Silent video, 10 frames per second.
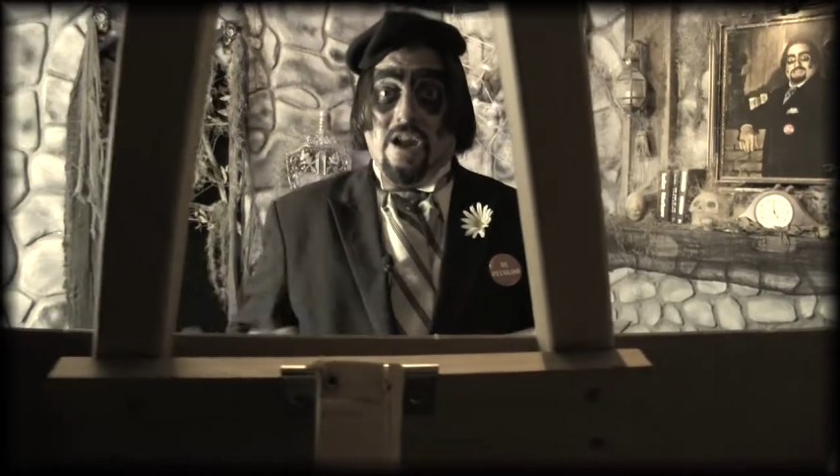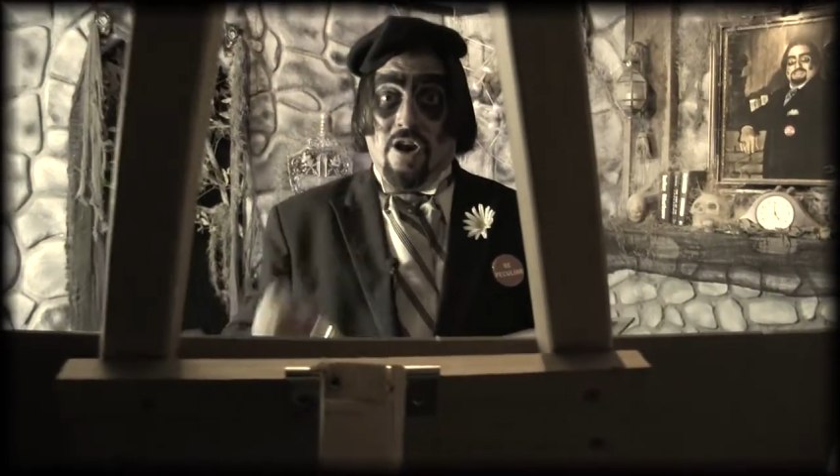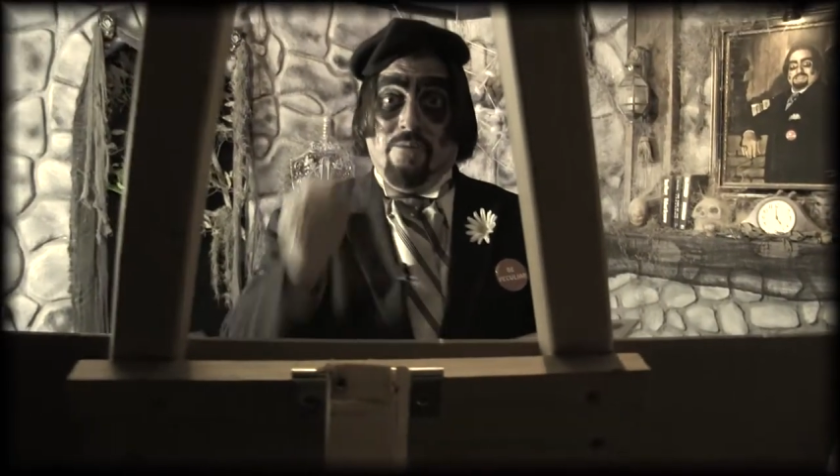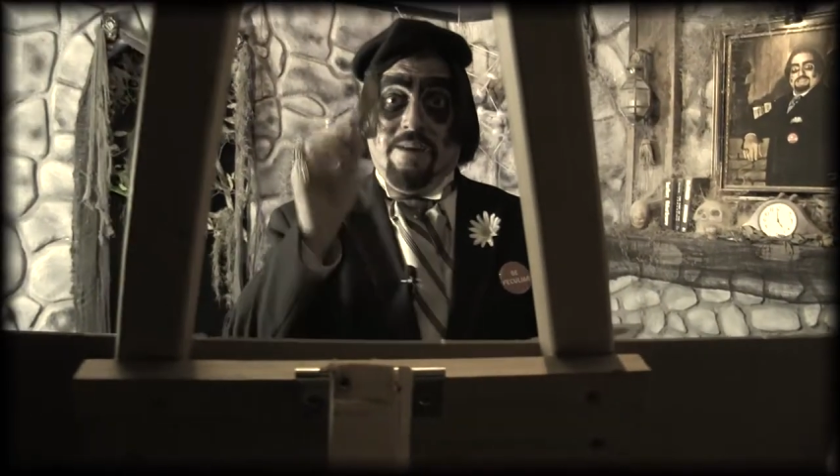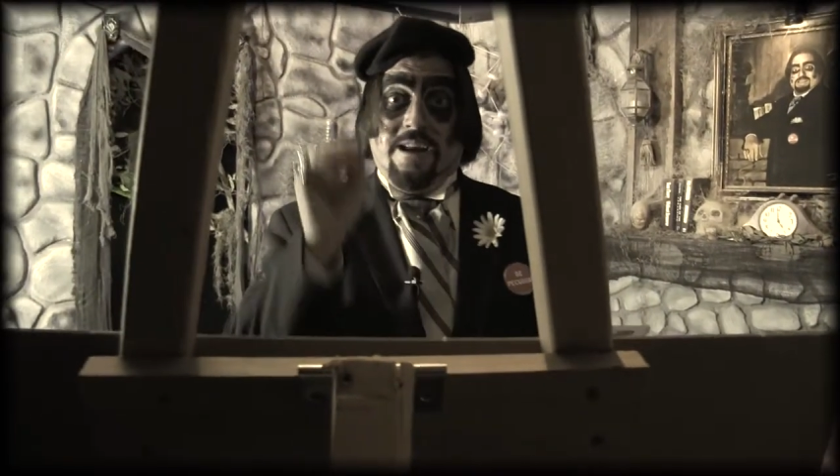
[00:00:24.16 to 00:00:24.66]

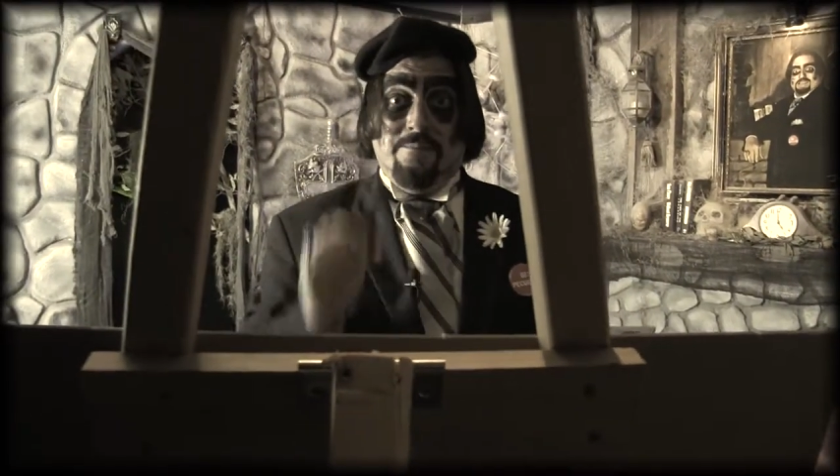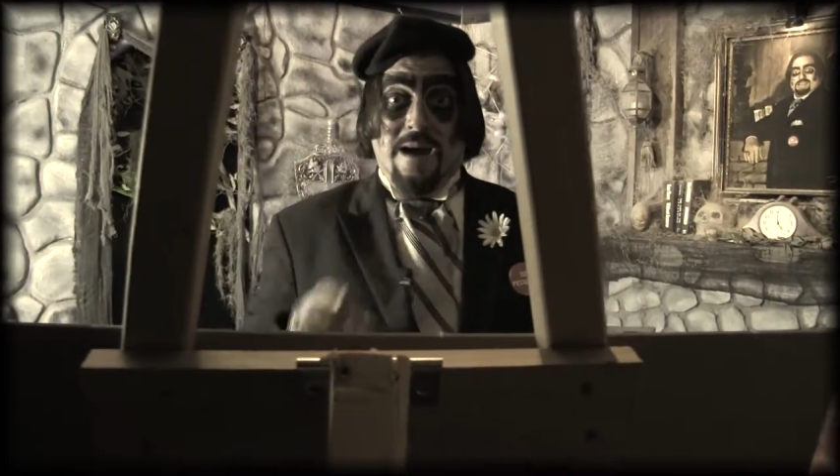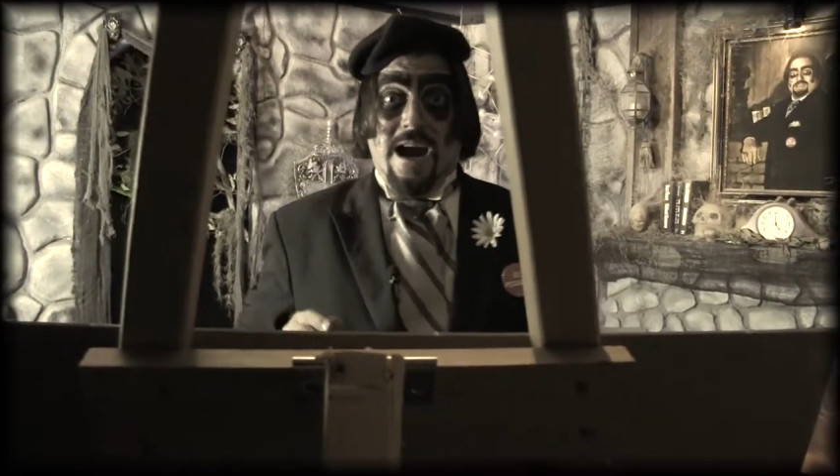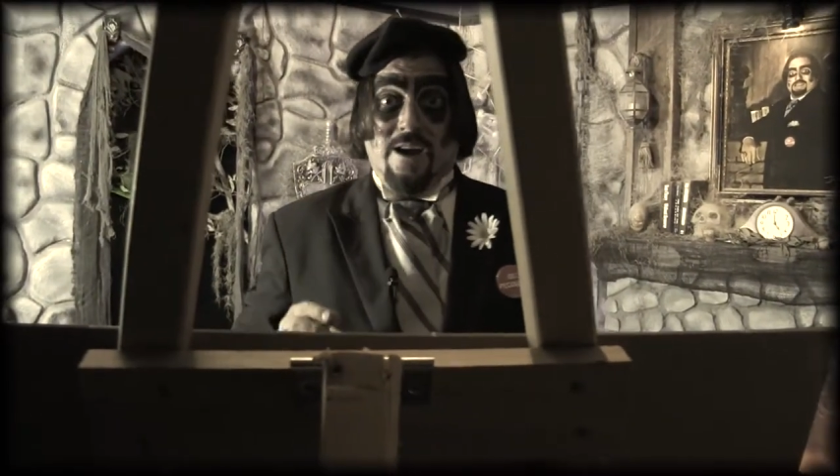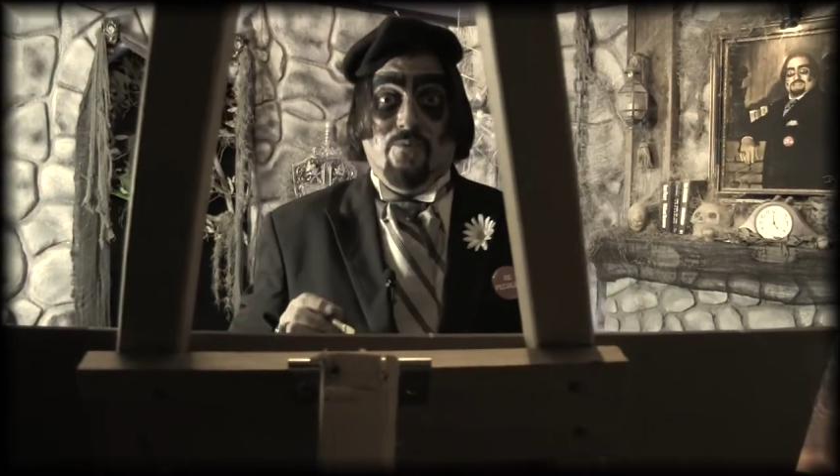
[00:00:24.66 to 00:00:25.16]
It'll be
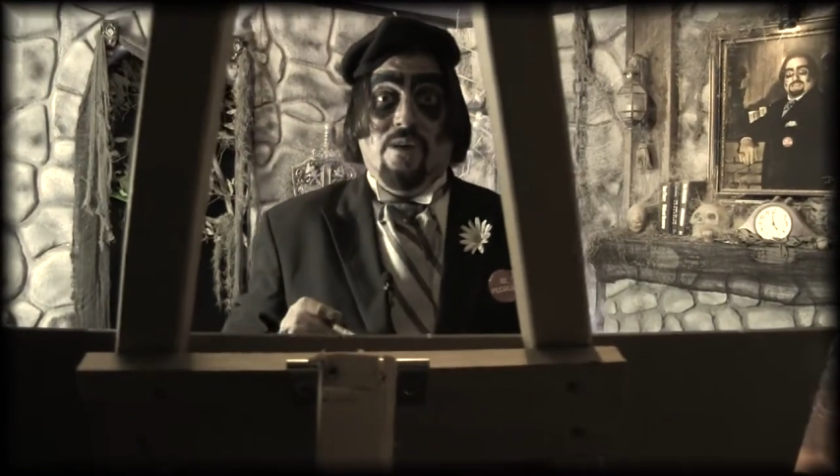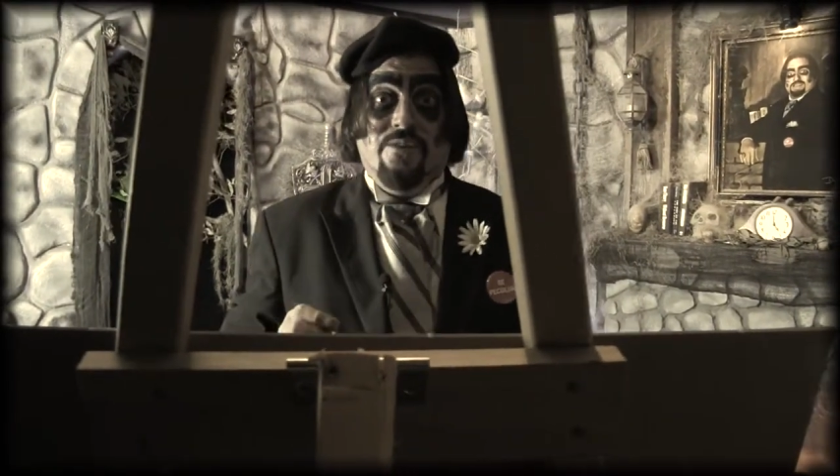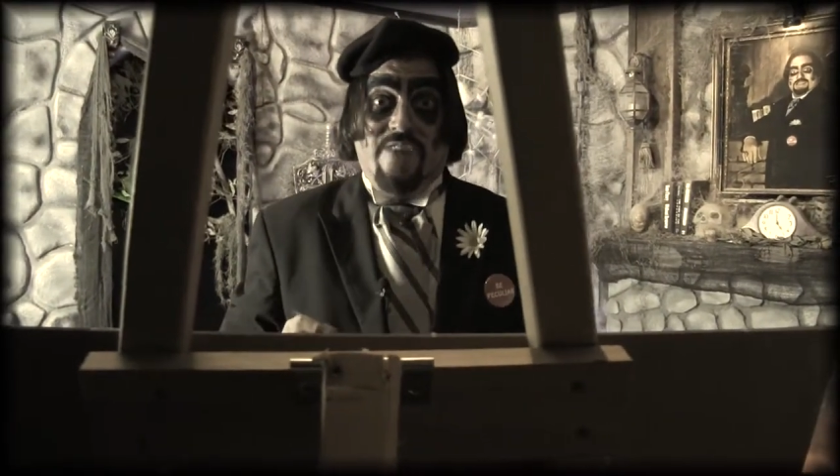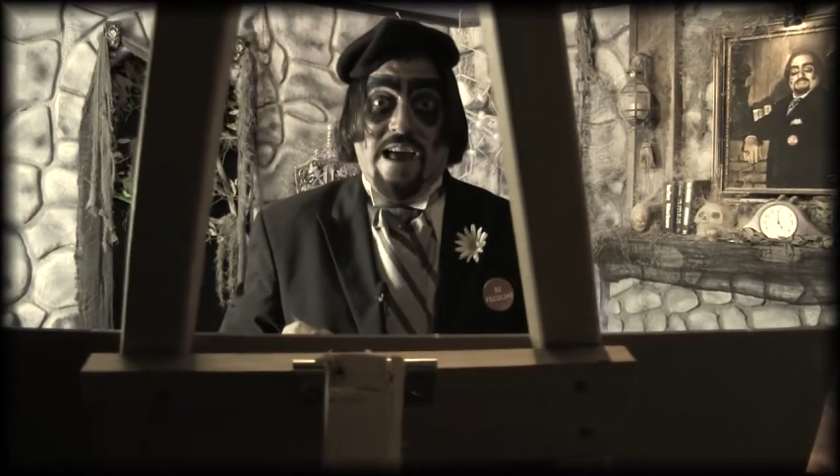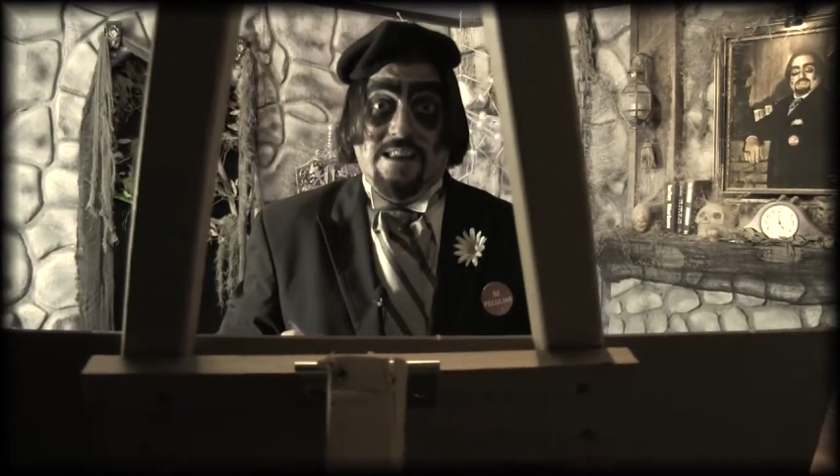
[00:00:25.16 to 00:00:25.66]
combined
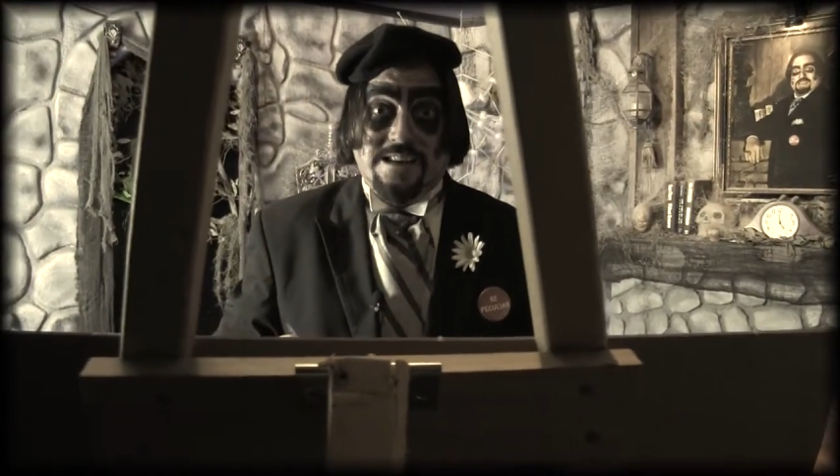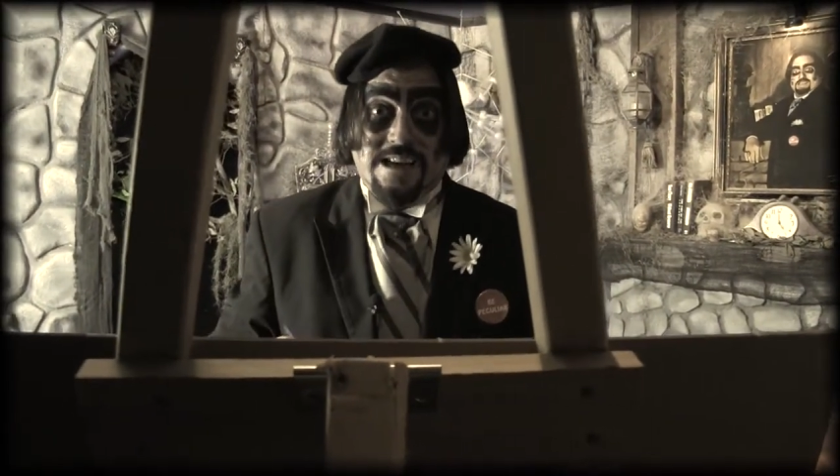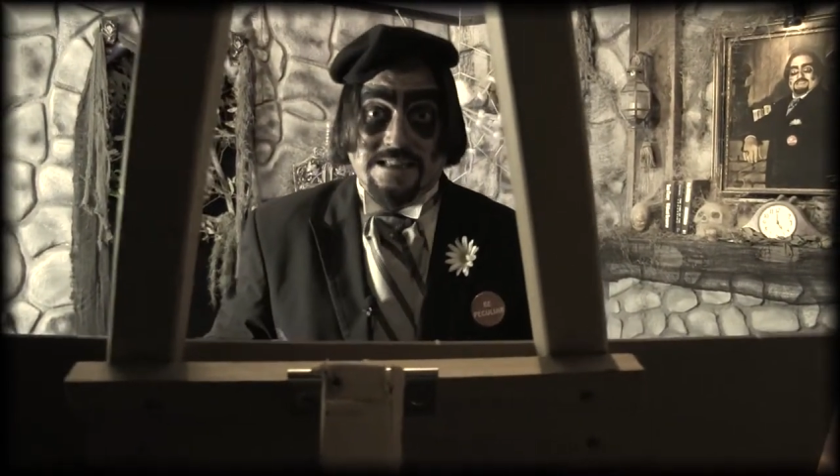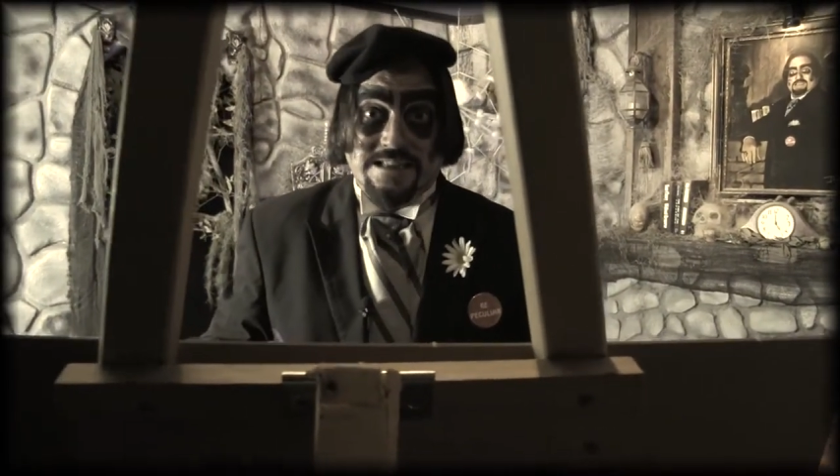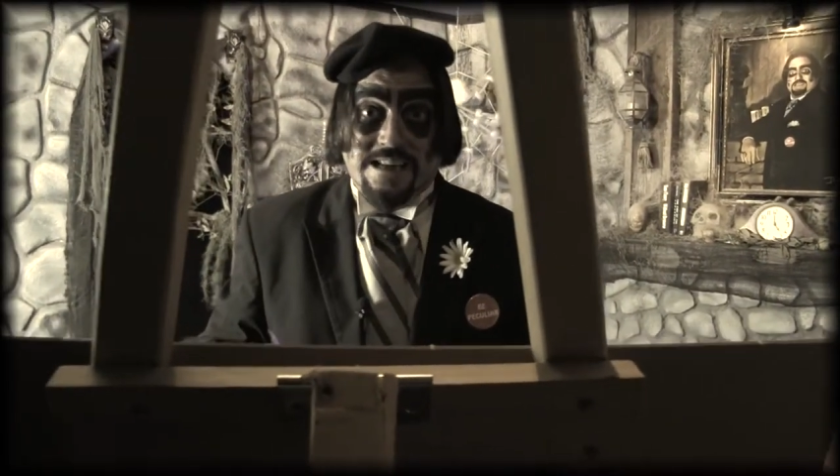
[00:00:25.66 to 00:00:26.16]
with Valentine's